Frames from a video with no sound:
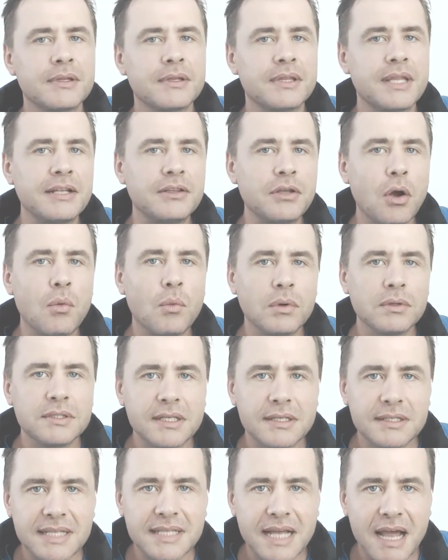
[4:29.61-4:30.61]
They don't
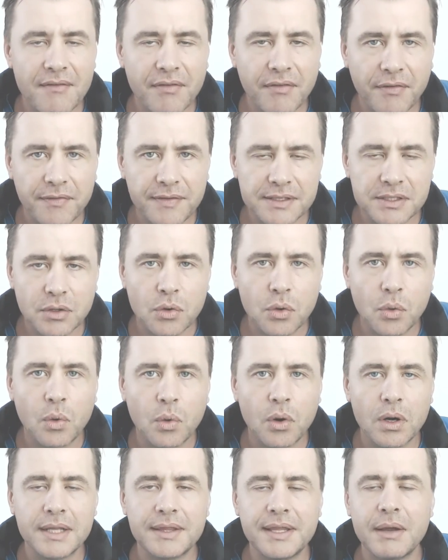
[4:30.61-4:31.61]
want us to have a physical
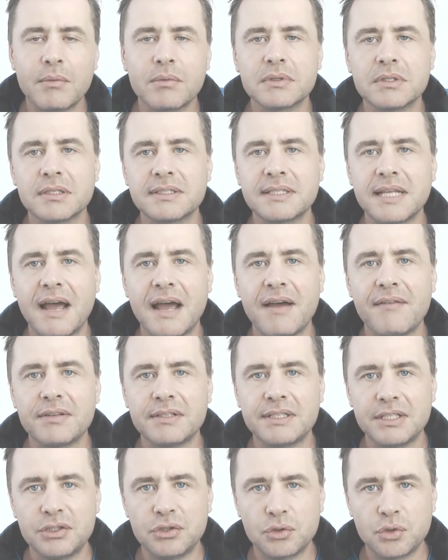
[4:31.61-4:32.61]
wallet, they want us to have a
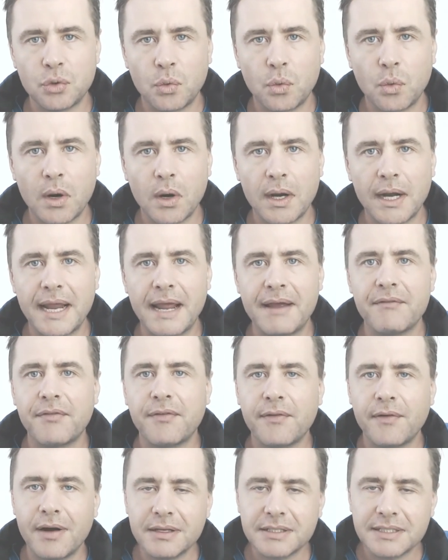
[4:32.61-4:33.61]
digital wallet. And
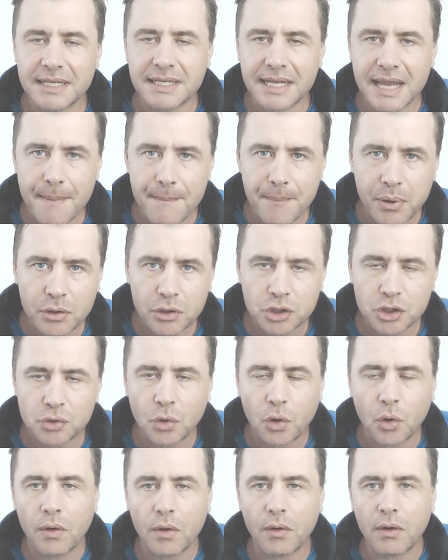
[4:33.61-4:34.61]
for us to get pushed
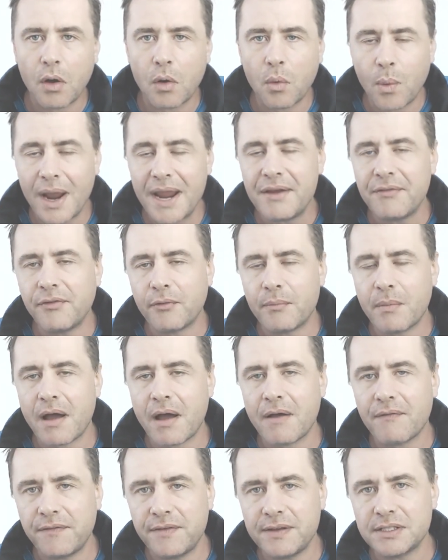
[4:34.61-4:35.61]
away from
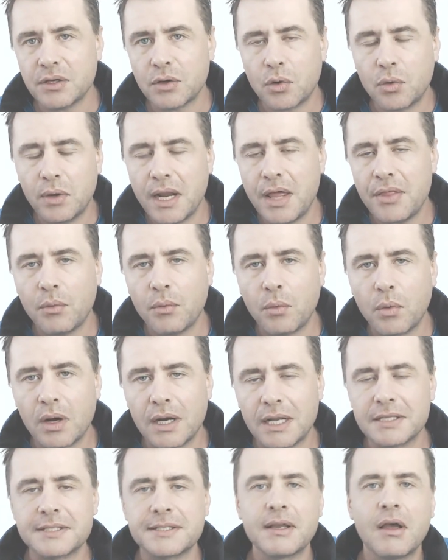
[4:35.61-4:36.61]
our physical leather
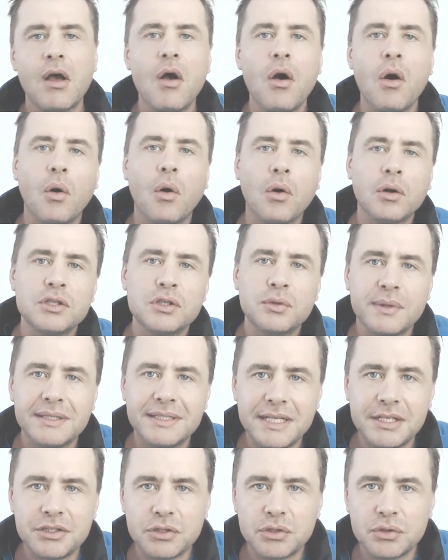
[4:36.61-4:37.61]
wallets onto a
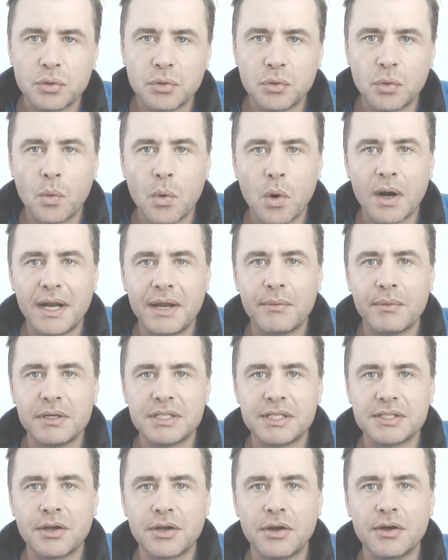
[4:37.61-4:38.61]
digital wallet,
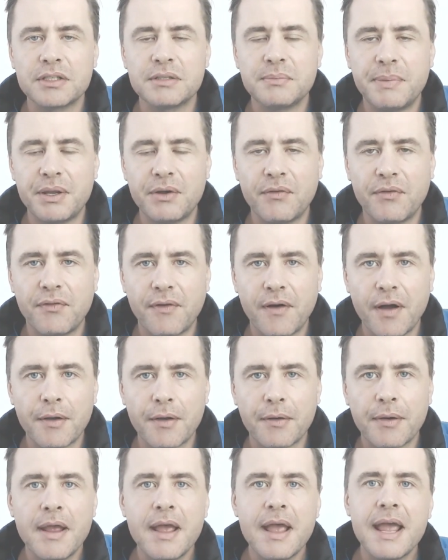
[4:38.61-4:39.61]
which is going to be your
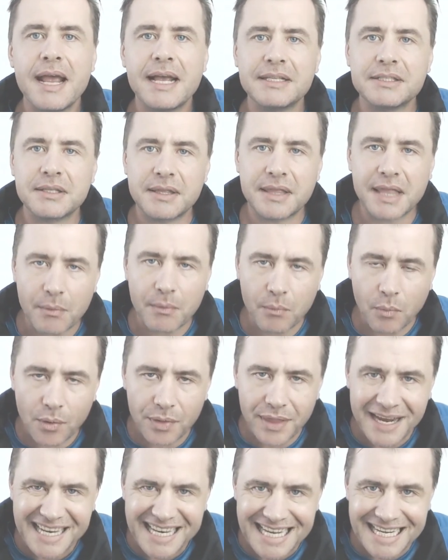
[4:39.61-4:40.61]
phone,
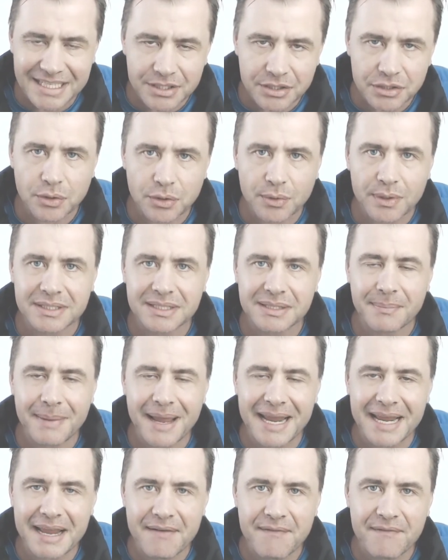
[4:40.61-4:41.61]
what they need to do is to
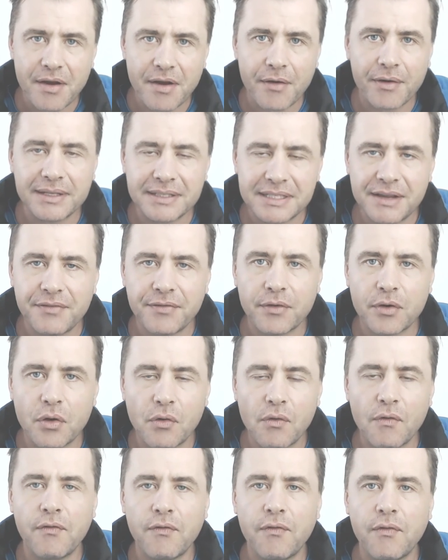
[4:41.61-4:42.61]
make it very
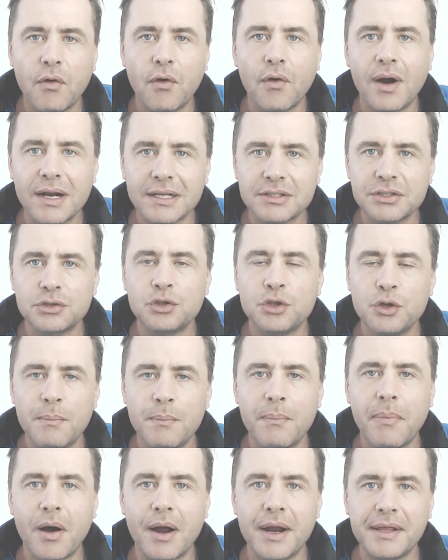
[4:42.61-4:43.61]
difficult for us to
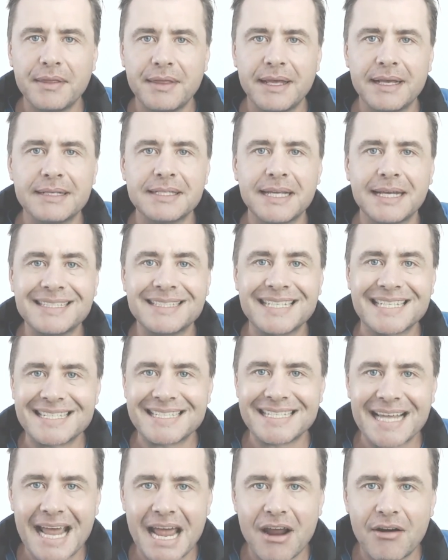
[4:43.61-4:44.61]
buy things and to
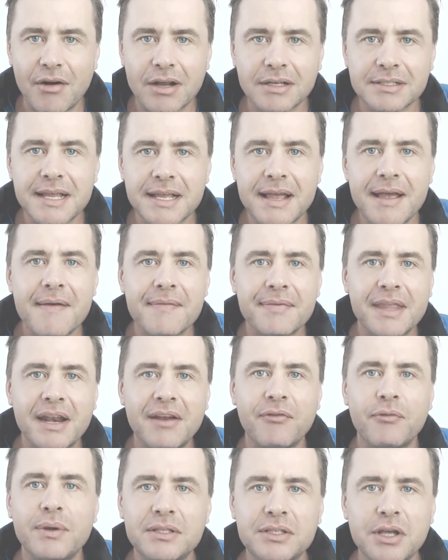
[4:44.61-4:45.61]
scare us that
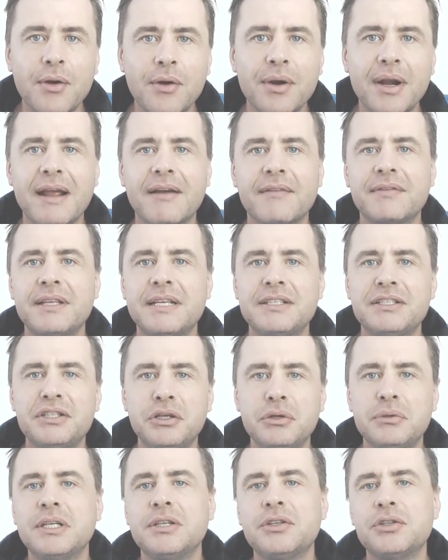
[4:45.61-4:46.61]
if we don't have these
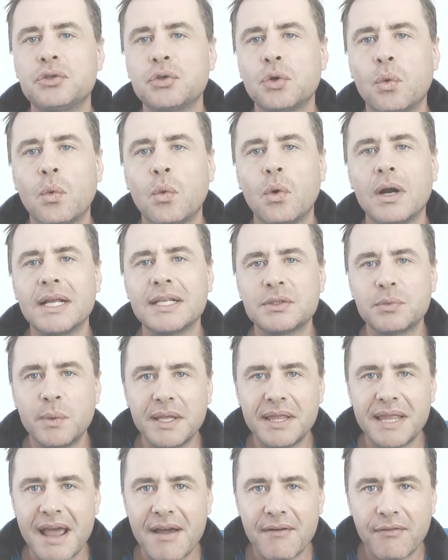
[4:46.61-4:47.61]
new digital wallets,
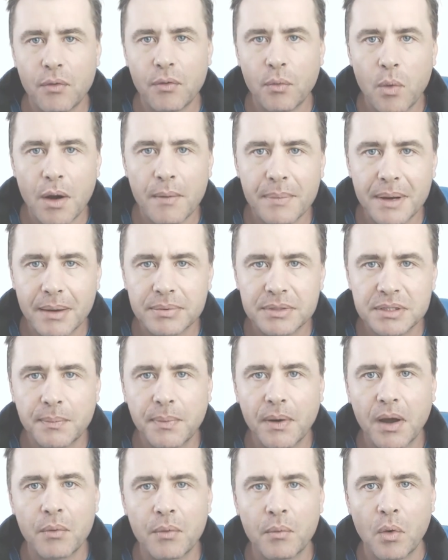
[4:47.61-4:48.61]
we therefore won't be able to
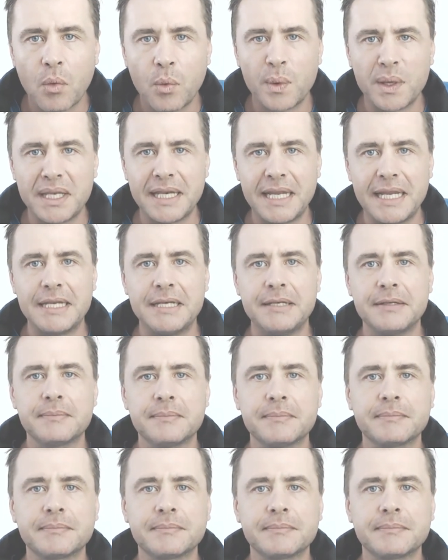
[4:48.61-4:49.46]
buy what we need.